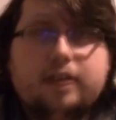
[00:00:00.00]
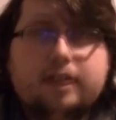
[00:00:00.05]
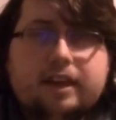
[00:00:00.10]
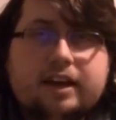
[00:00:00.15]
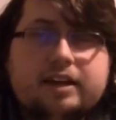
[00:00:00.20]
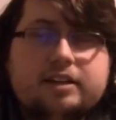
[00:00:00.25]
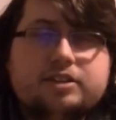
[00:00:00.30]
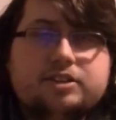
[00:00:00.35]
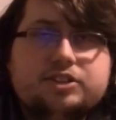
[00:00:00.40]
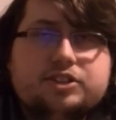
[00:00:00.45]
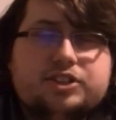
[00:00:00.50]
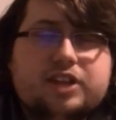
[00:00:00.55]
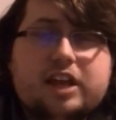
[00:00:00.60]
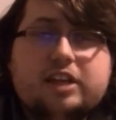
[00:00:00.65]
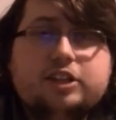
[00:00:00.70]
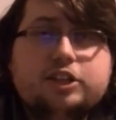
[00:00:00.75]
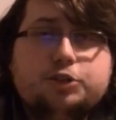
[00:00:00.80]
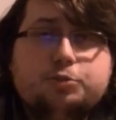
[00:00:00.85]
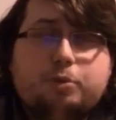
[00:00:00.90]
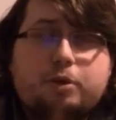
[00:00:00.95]
Again,
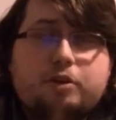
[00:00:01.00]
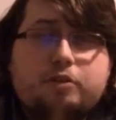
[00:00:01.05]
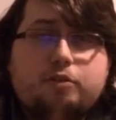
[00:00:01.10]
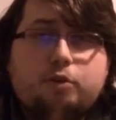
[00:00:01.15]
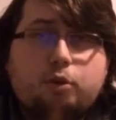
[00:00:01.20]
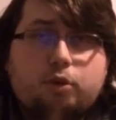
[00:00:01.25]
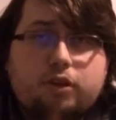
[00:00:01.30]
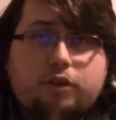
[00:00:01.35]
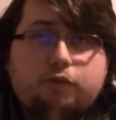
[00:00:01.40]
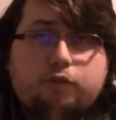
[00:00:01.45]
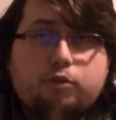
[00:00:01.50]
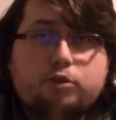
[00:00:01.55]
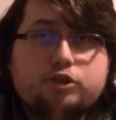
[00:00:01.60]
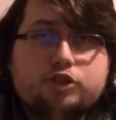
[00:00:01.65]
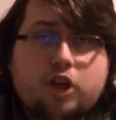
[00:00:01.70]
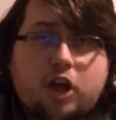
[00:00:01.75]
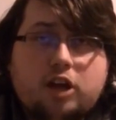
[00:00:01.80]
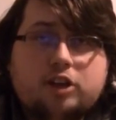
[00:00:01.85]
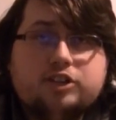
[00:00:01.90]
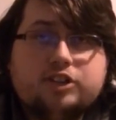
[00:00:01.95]
stay at this point only for
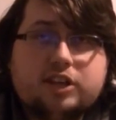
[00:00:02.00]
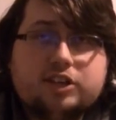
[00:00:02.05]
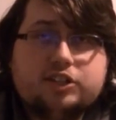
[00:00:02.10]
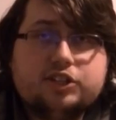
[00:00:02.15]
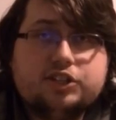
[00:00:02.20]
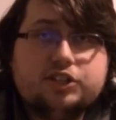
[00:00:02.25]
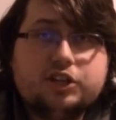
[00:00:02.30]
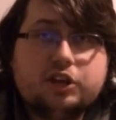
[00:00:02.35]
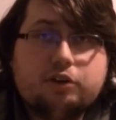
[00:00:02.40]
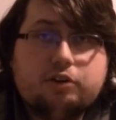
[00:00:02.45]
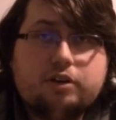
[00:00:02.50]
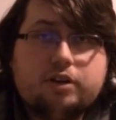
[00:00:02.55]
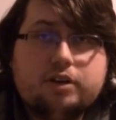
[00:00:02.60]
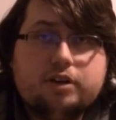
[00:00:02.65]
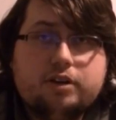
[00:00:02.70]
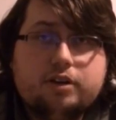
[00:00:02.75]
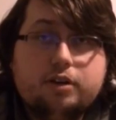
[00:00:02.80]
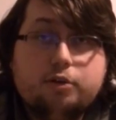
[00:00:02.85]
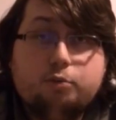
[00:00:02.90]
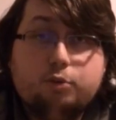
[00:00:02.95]
as long as
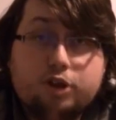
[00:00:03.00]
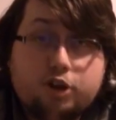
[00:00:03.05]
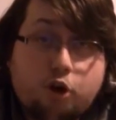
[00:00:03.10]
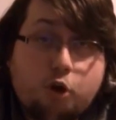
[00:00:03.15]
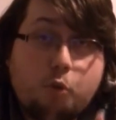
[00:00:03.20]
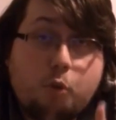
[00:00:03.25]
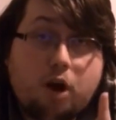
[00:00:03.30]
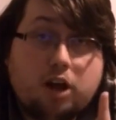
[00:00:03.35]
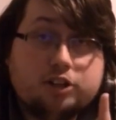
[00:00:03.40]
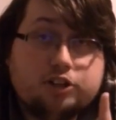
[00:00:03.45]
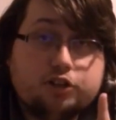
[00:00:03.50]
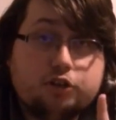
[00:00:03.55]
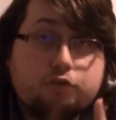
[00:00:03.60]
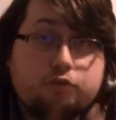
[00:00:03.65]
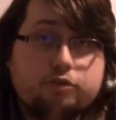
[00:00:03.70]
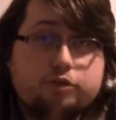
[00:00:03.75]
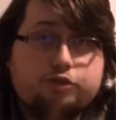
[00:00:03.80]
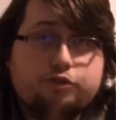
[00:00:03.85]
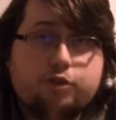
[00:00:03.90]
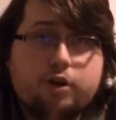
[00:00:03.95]
necessary. We don't want to
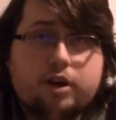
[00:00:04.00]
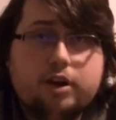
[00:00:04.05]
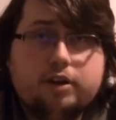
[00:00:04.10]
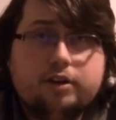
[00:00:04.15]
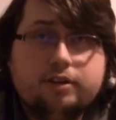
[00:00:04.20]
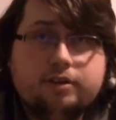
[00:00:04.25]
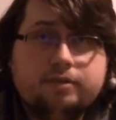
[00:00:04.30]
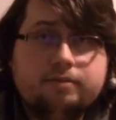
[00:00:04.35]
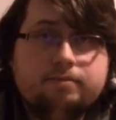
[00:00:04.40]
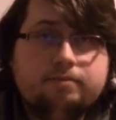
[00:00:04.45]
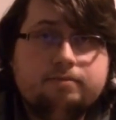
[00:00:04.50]
overtrain.